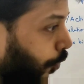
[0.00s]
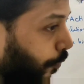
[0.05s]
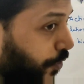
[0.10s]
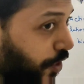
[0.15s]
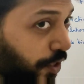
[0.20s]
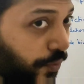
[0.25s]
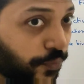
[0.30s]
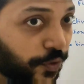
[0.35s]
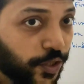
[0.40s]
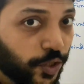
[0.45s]
Hope
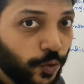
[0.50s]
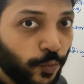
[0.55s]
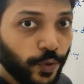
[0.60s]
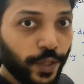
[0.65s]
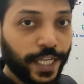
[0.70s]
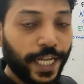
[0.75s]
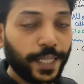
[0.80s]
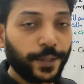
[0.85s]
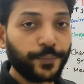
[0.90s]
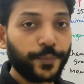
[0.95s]
this video
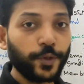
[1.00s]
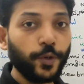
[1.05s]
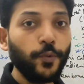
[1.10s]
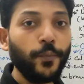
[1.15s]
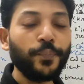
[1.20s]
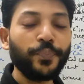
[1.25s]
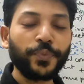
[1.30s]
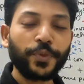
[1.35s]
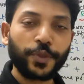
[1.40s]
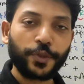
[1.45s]
will help
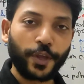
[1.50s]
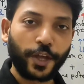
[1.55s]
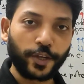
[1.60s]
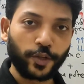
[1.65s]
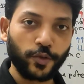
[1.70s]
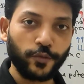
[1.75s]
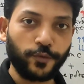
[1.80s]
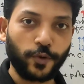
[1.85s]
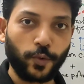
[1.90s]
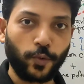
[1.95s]
you.
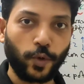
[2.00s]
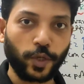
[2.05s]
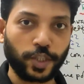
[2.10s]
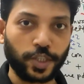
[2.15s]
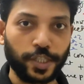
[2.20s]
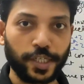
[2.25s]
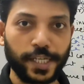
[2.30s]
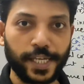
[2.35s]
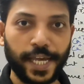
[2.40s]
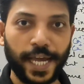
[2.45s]
Thank you for
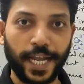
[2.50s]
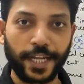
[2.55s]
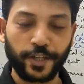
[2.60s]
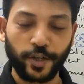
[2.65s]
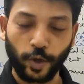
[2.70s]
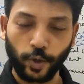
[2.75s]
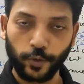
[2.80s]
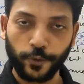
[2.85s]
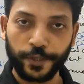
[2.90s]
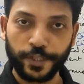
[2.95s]
watching,
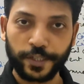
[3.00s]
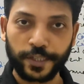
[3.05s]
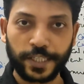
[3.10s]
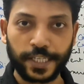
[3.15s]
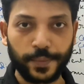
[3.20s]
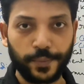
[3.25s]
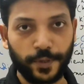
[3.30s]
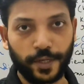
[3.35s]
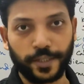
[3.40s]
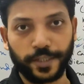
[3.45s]
and always
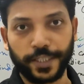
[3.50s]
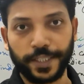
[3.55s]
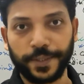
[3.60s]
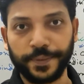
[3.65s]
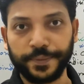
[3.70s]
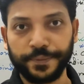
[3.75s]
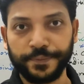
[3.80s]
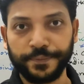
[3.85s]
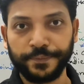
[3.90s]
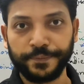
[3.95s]
keep learning.